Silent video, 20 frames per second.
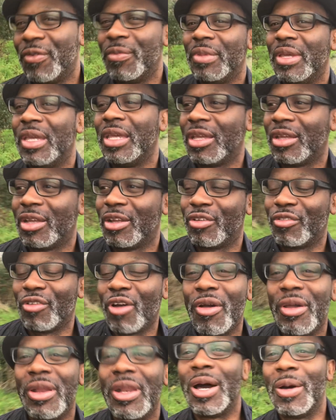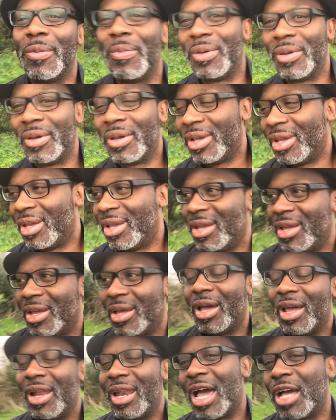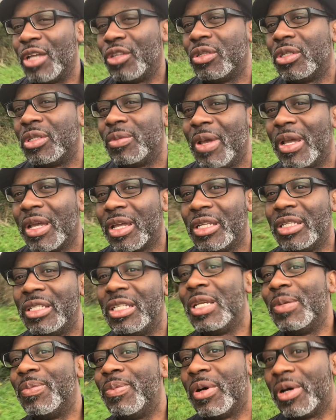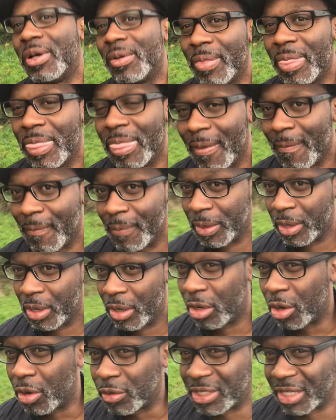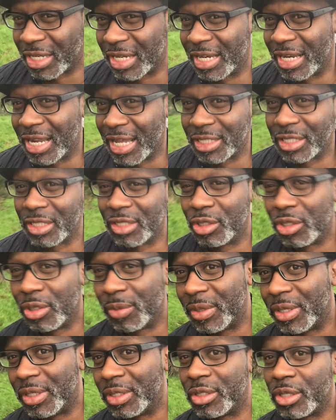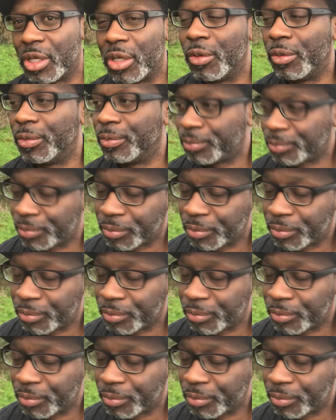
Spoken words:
for me growing up, allows you to make a deeper, closer connection to me. So